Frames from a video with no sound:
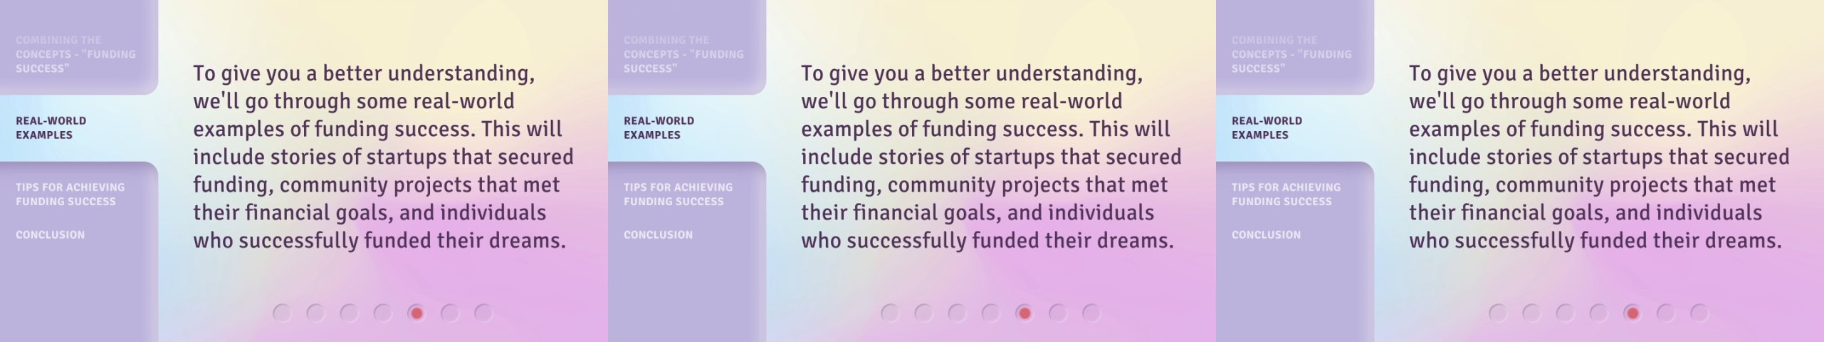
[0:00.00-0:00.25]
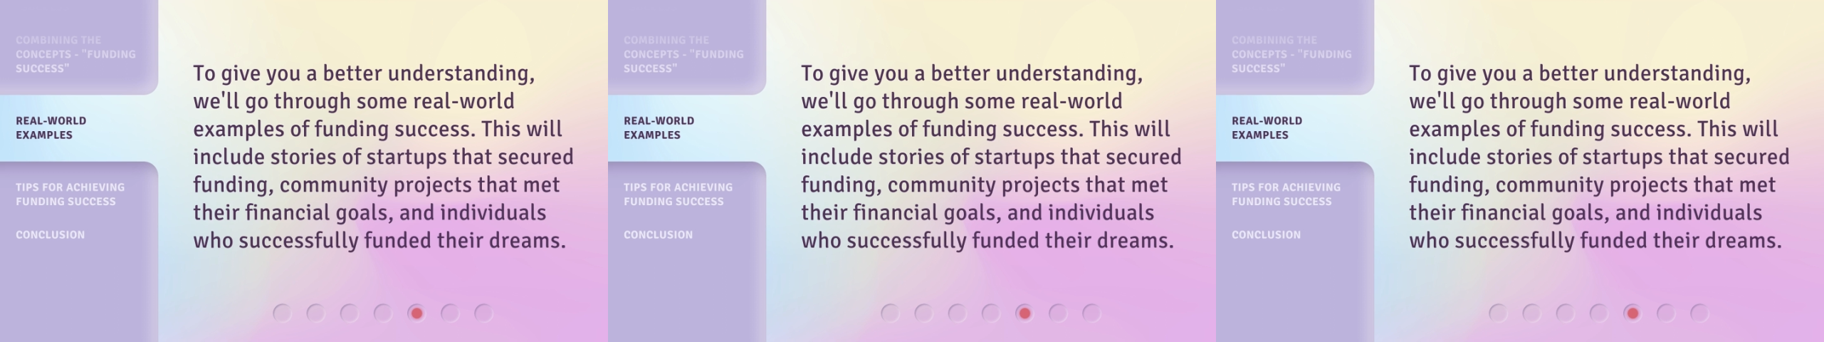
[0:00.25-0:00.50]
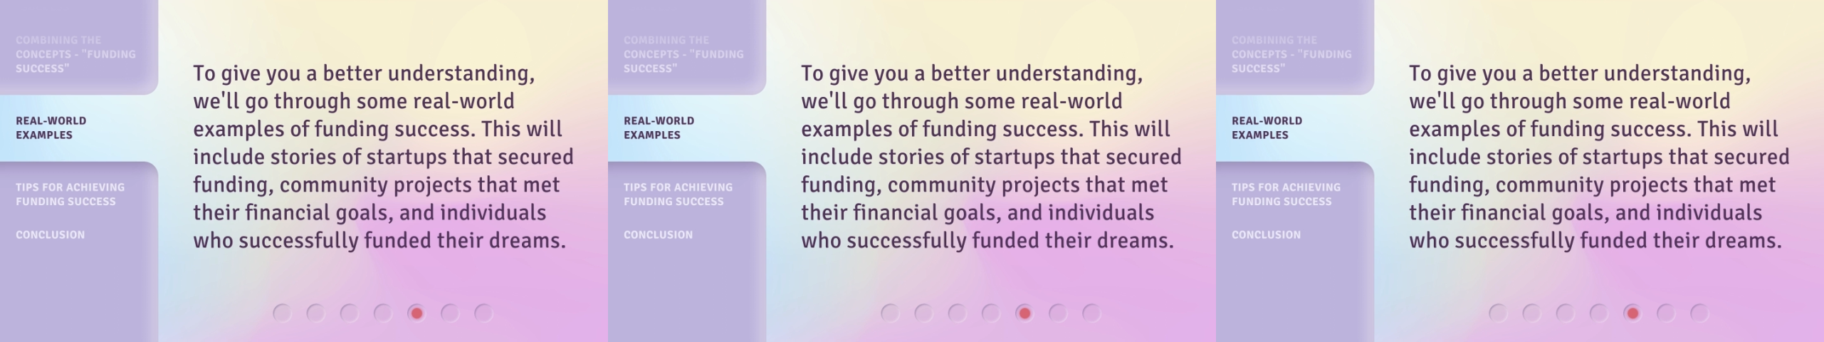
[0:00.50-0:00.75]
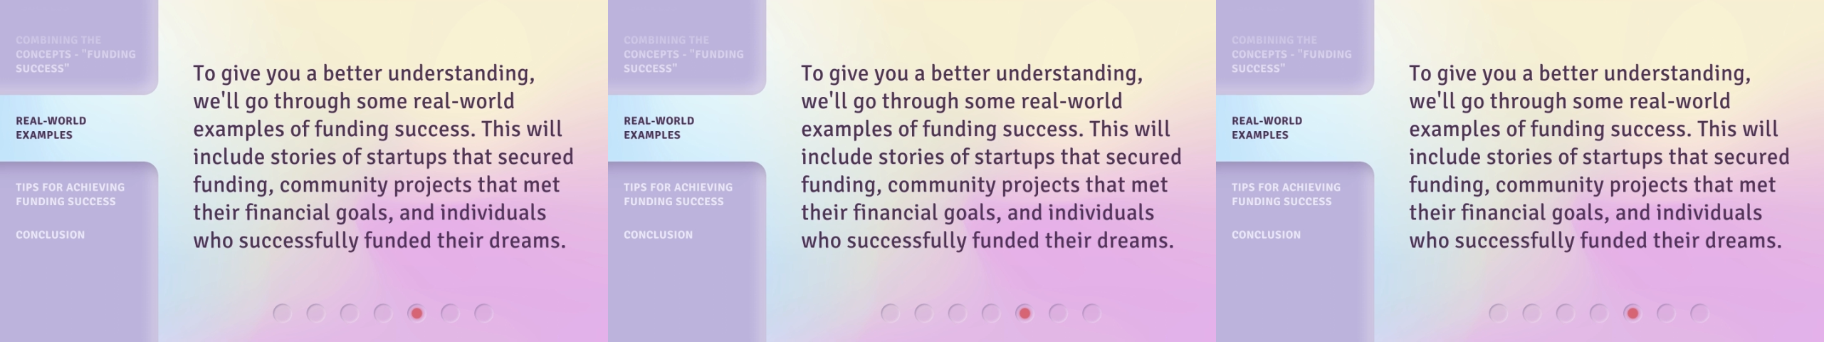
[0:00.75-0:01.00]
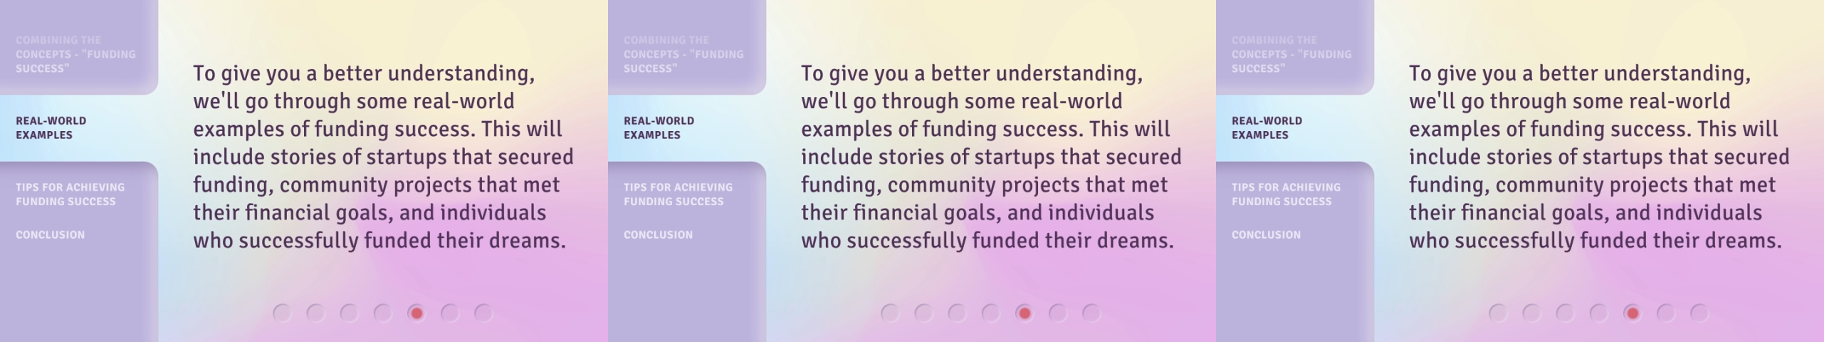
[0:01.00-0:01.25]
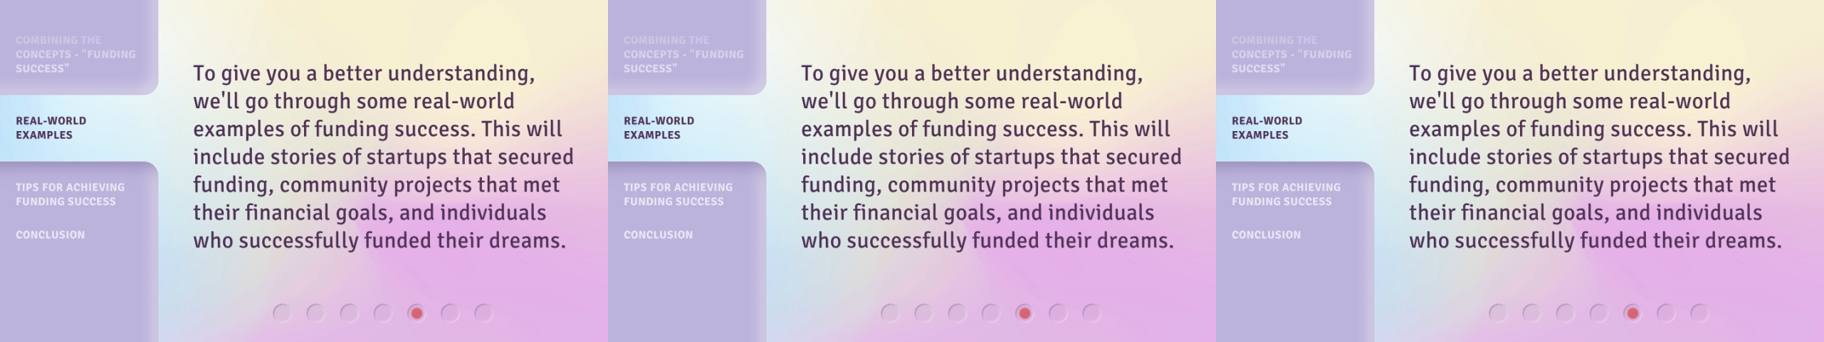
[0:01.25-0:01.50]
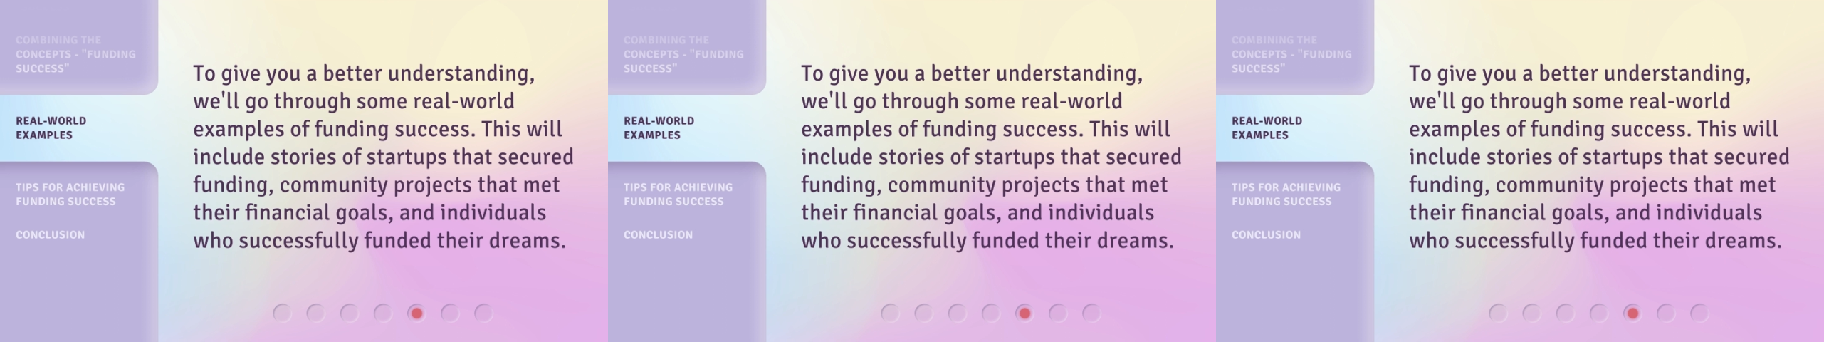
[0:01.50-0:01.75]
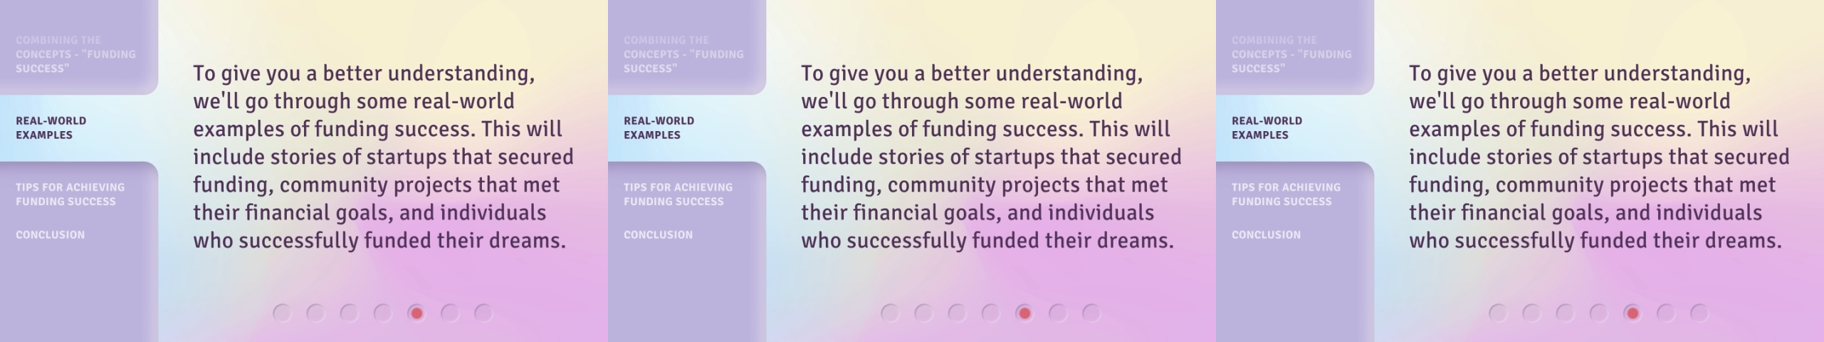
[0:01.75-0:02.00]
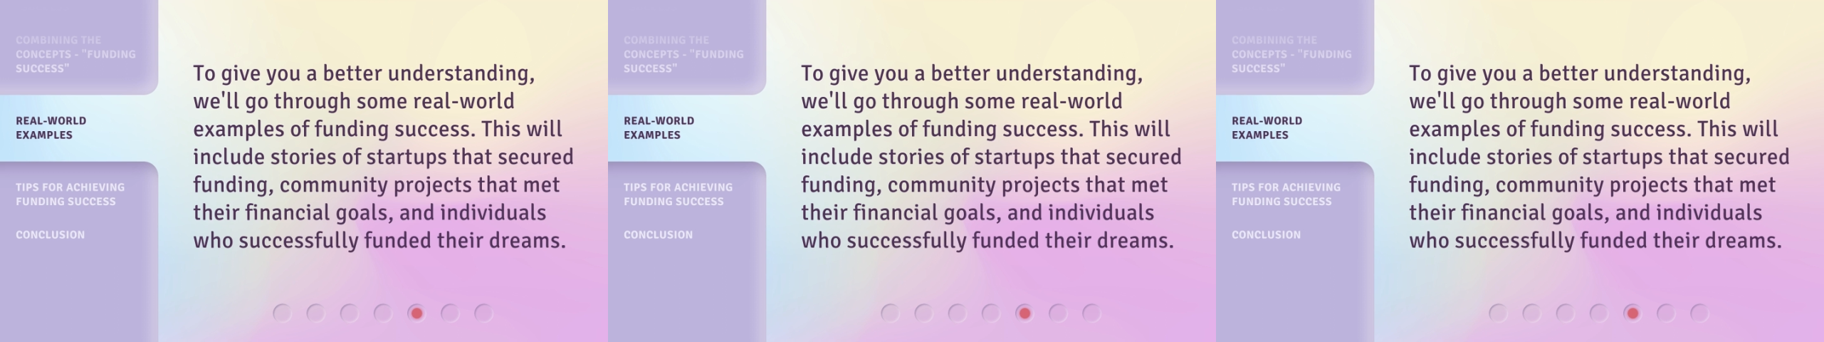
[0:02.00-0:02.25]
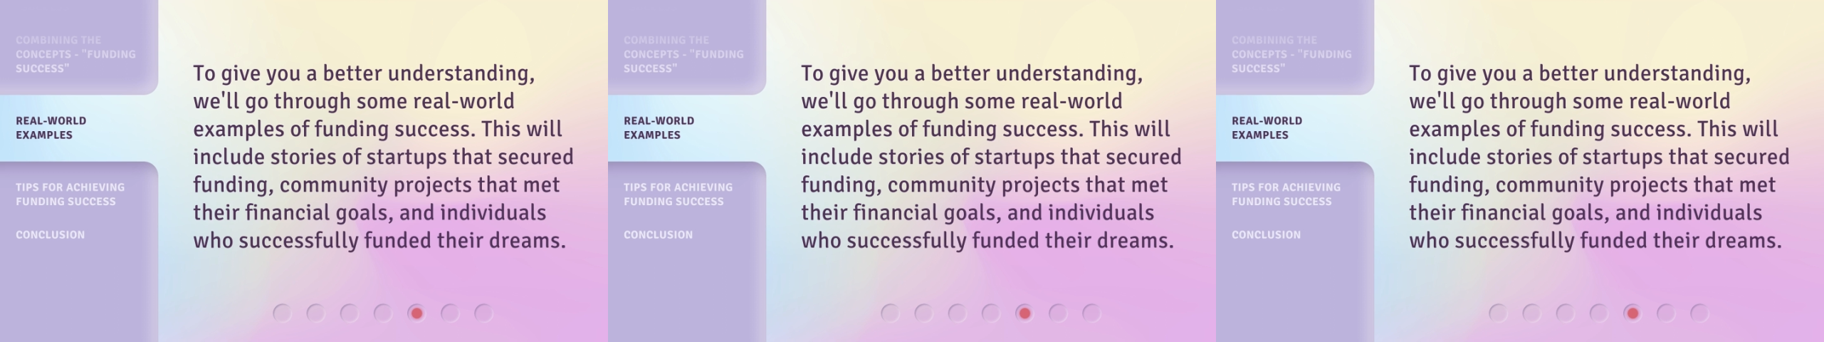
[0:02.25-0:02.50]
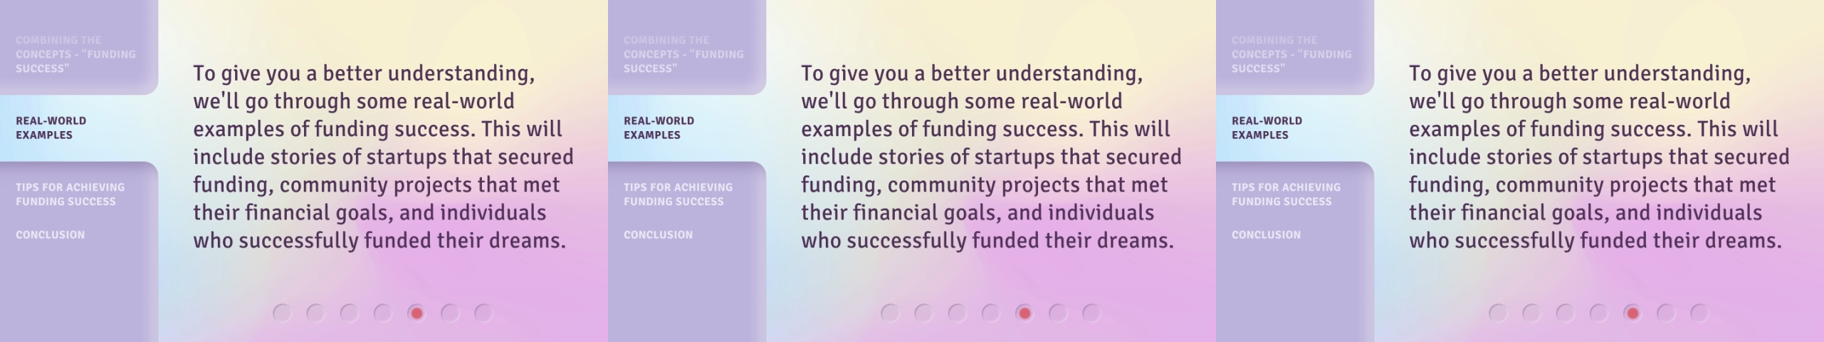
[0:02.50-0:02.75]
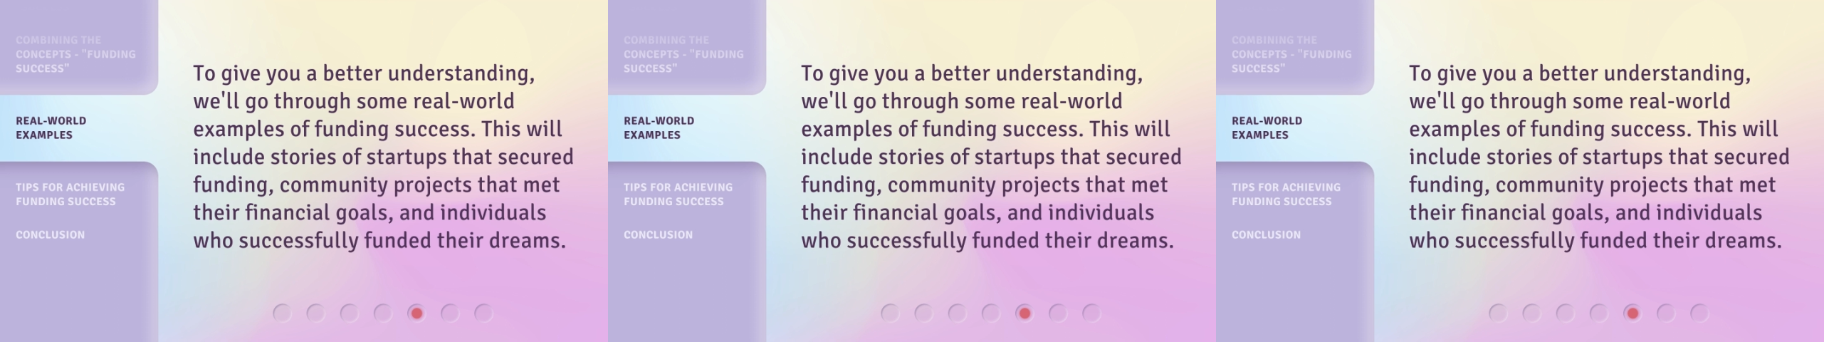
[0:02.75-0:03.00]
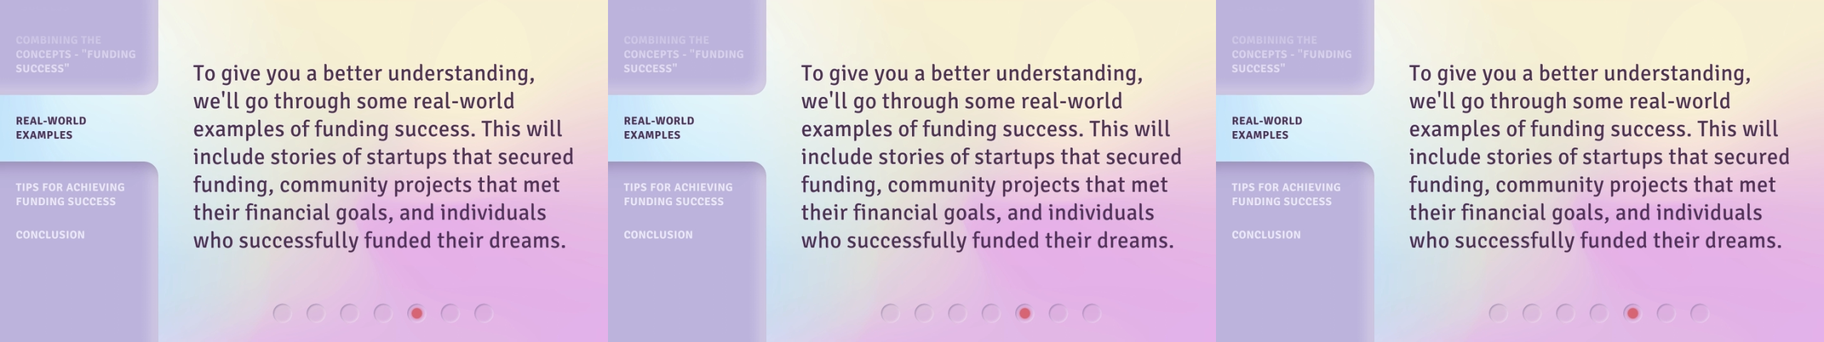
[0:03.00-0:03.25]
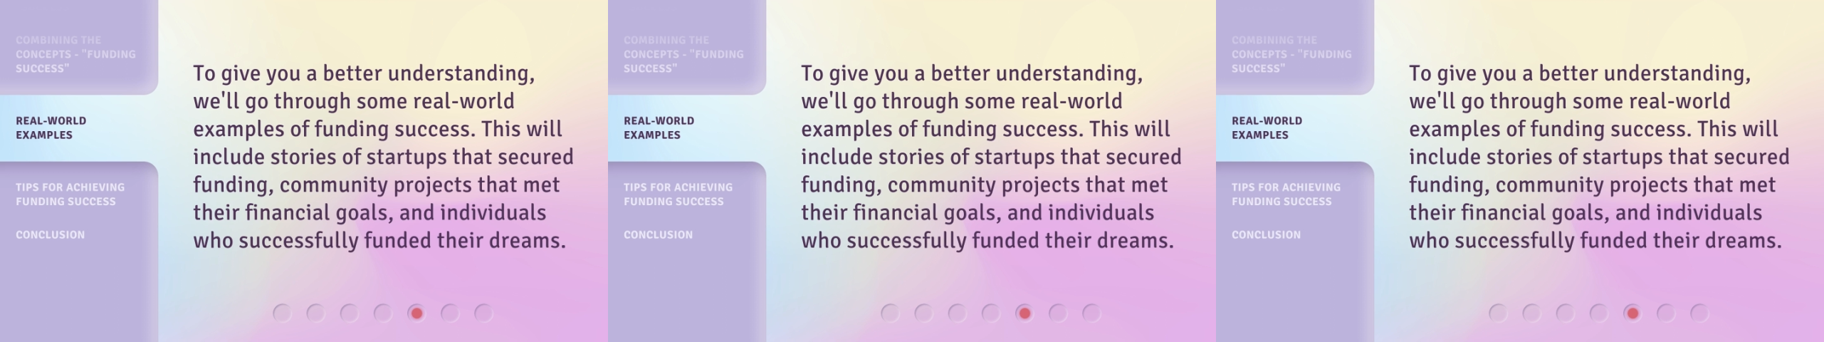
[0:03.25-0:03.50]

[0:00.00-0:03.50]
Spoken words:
(no speaker visible)